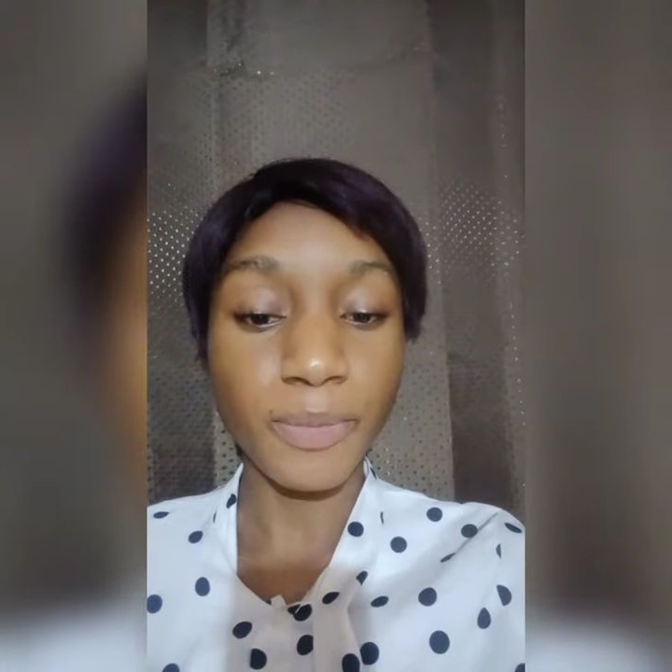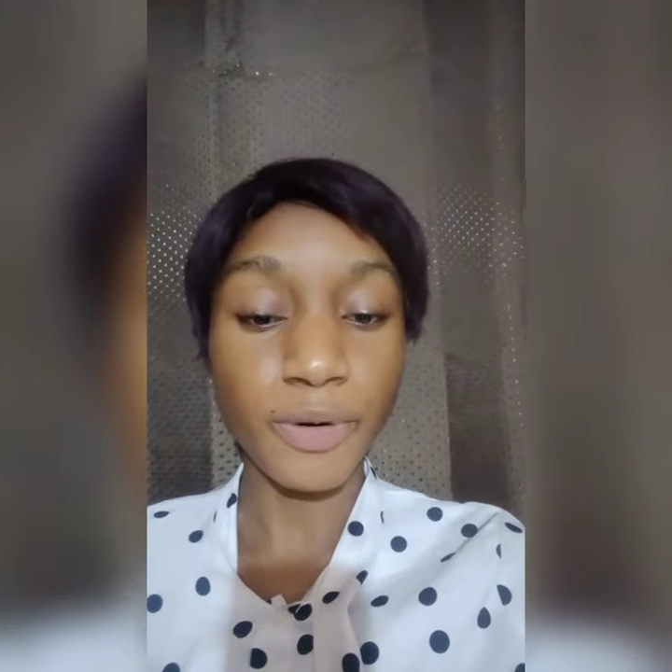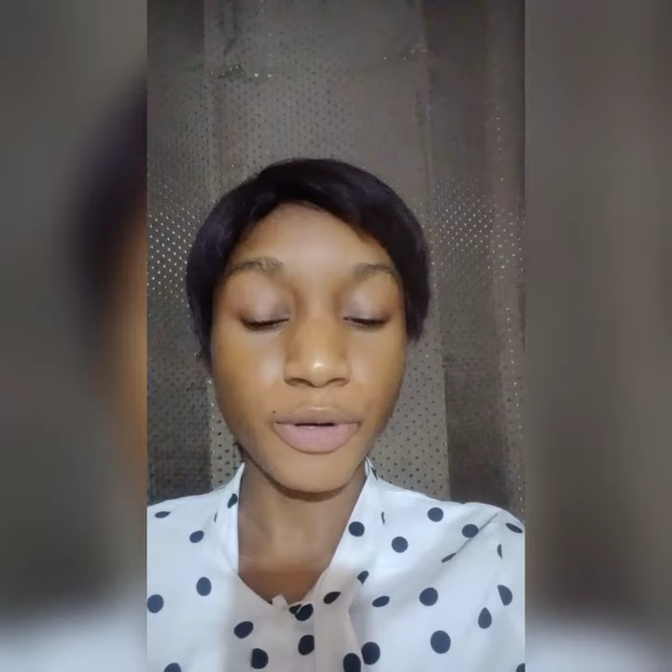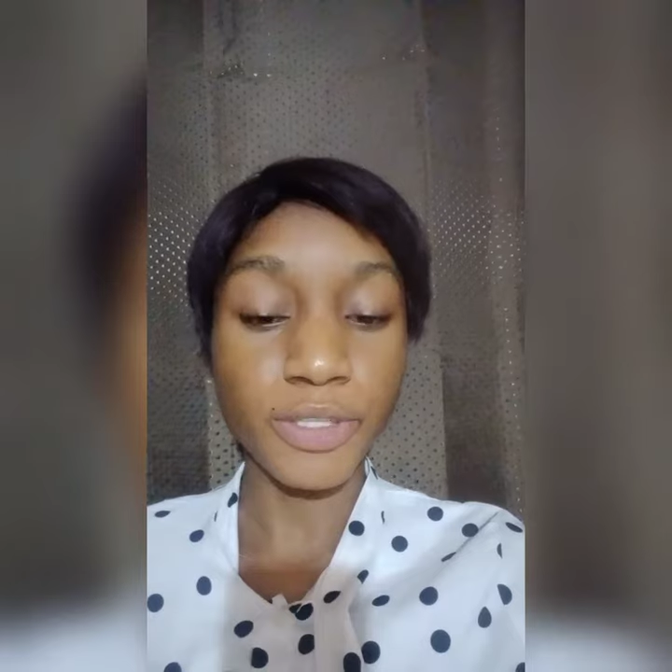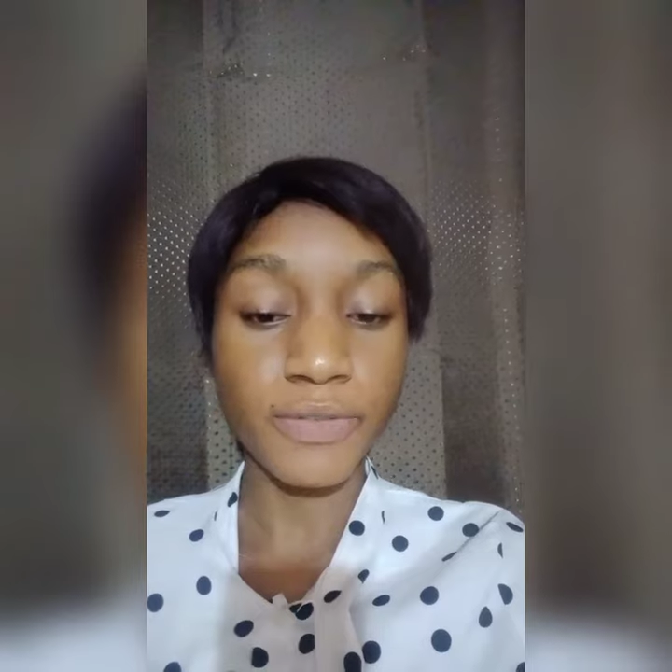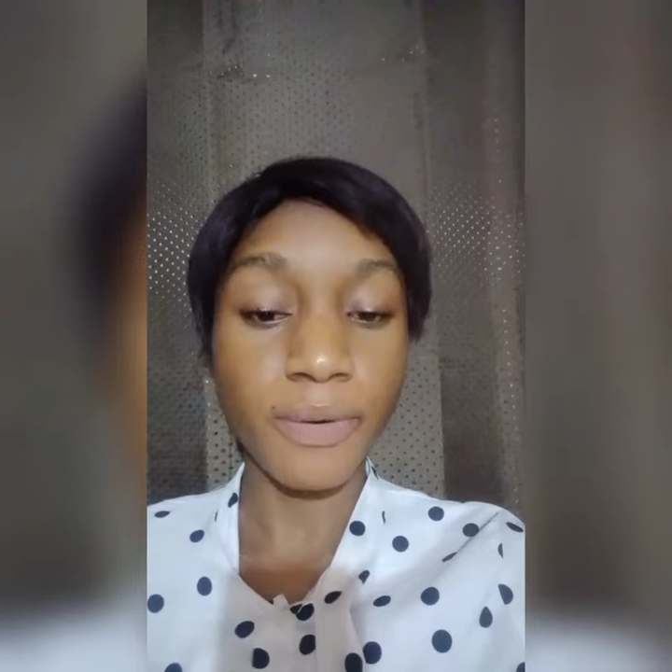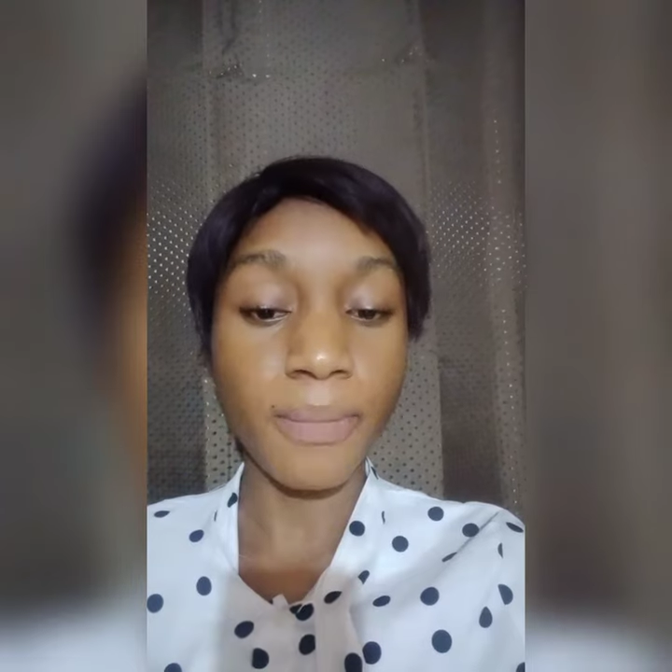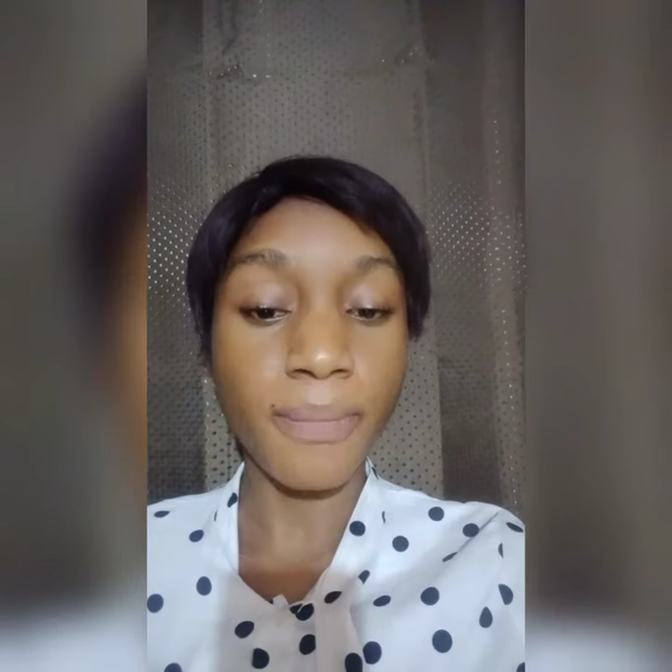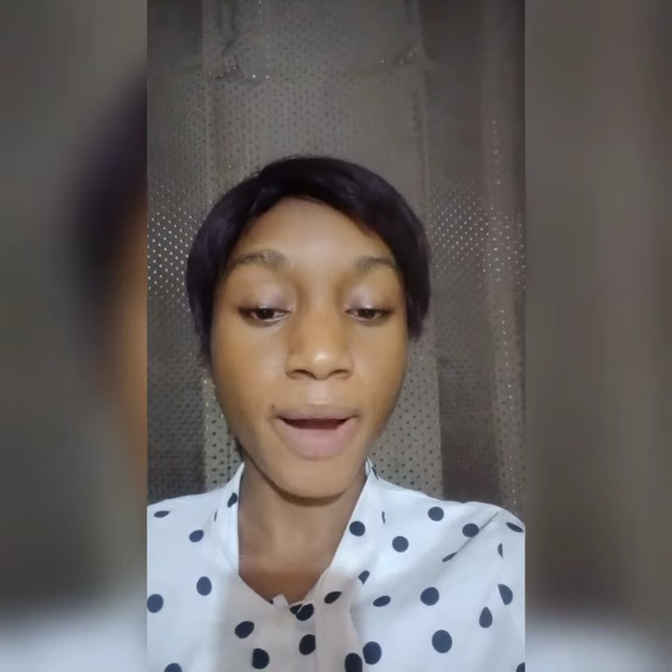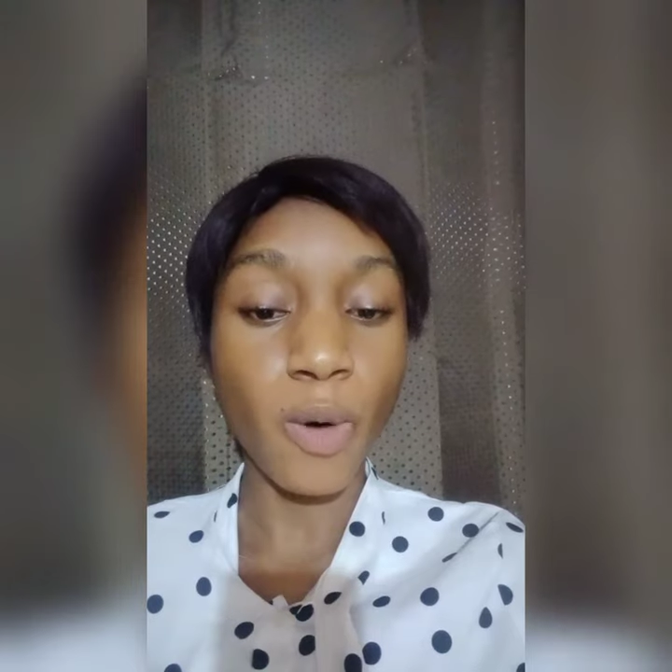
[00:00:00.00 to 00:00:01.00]
products
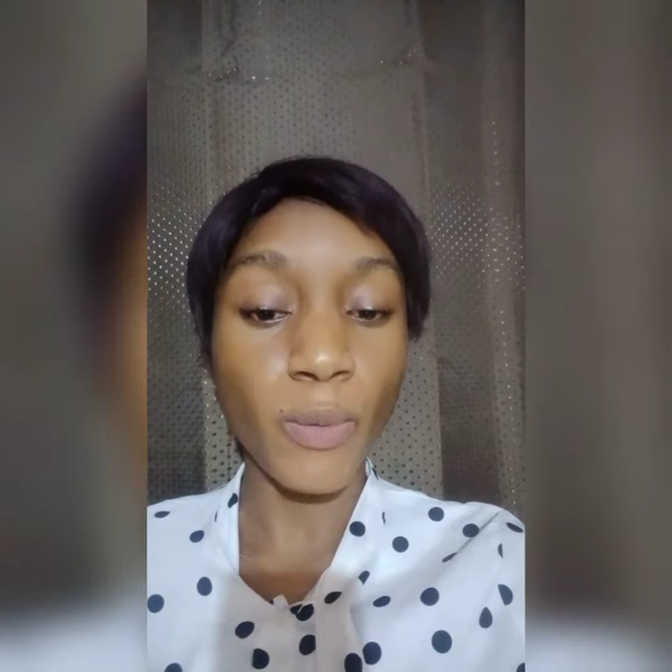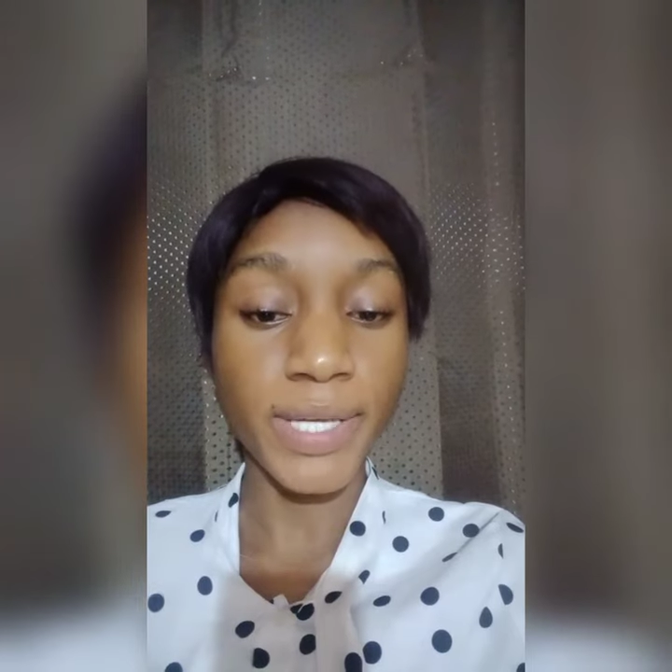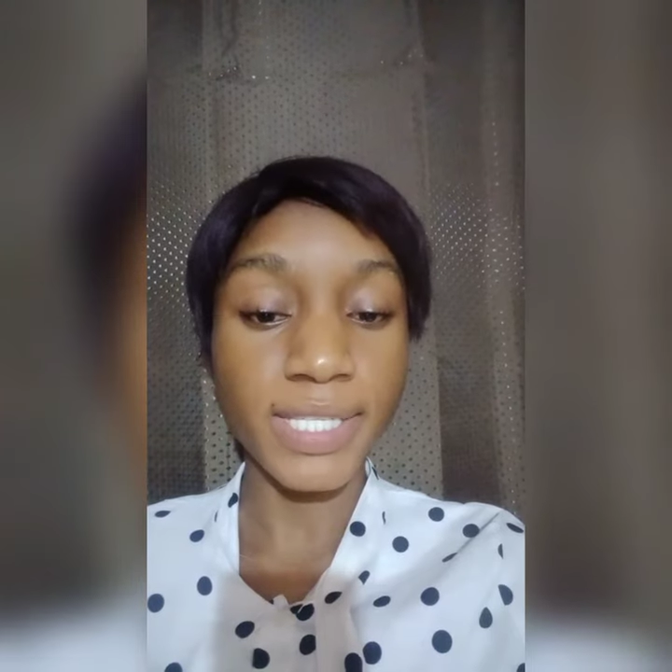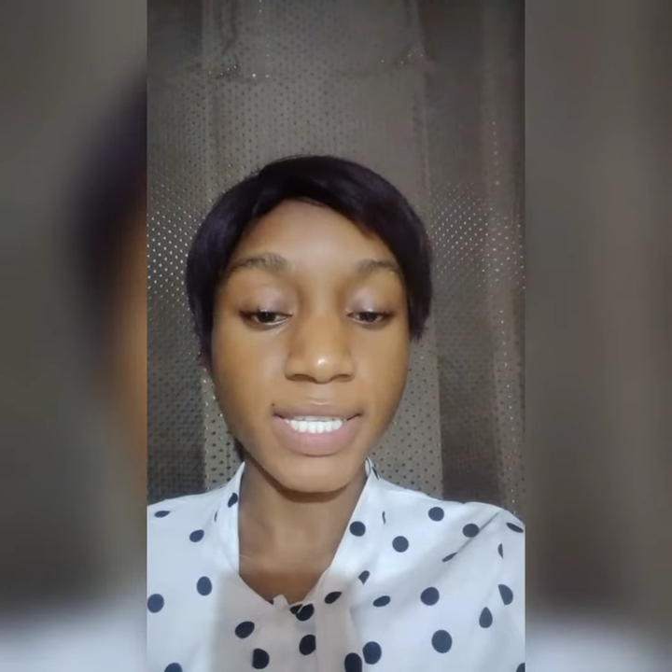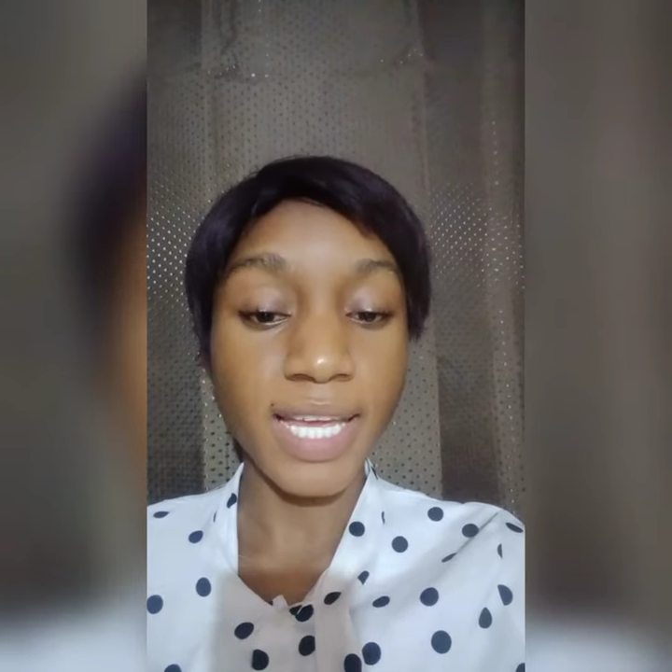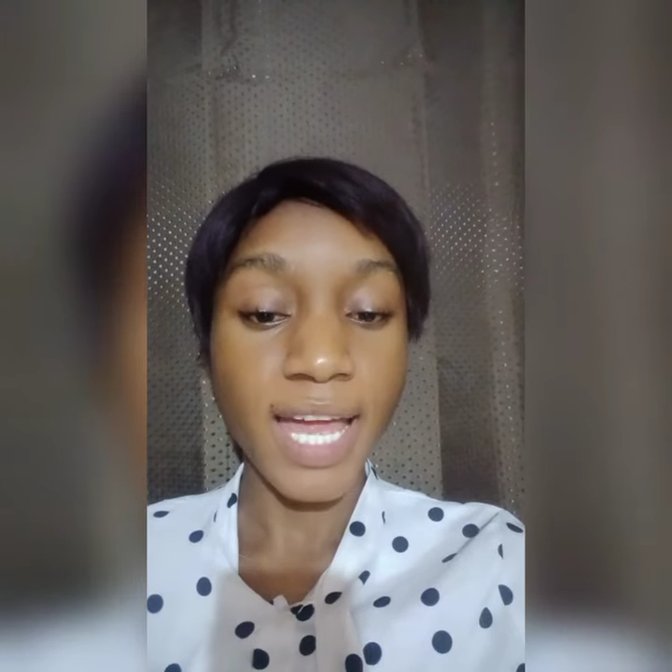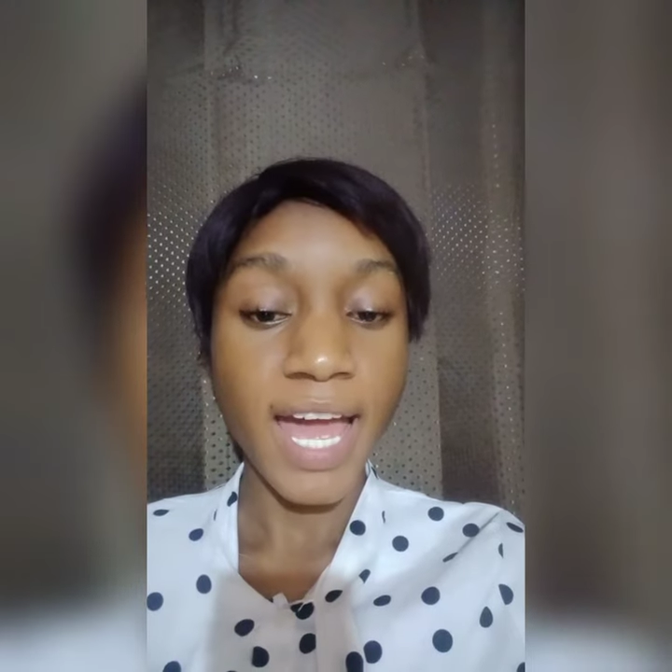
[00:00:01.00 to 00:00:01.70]
from bio-waste